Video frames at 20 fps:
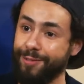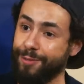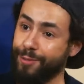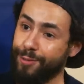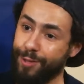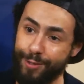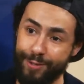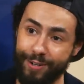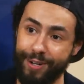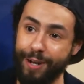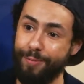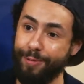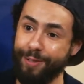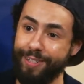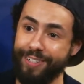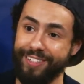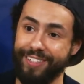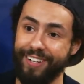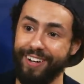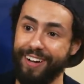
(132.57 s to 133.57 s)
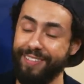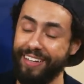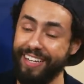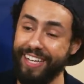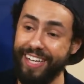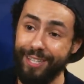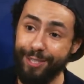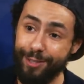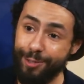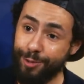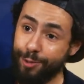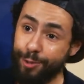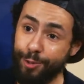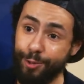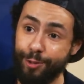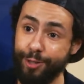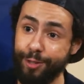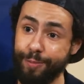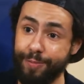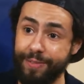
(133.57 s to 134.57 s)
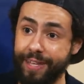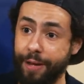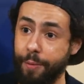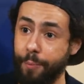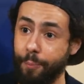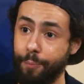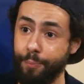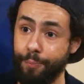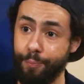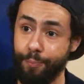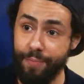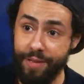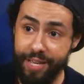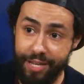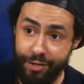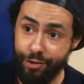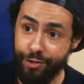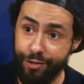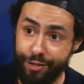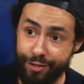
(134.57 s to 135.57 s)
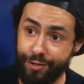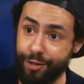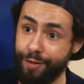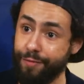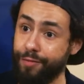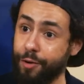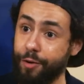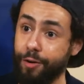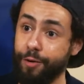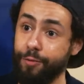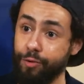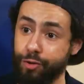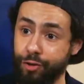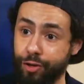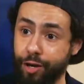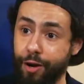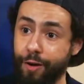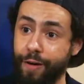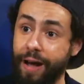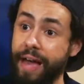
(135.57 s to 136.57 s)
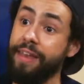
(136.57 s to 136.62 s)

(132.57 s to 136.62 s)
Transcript: This was also a couple years ago. I'm like, these are two groups that each deserve their own show,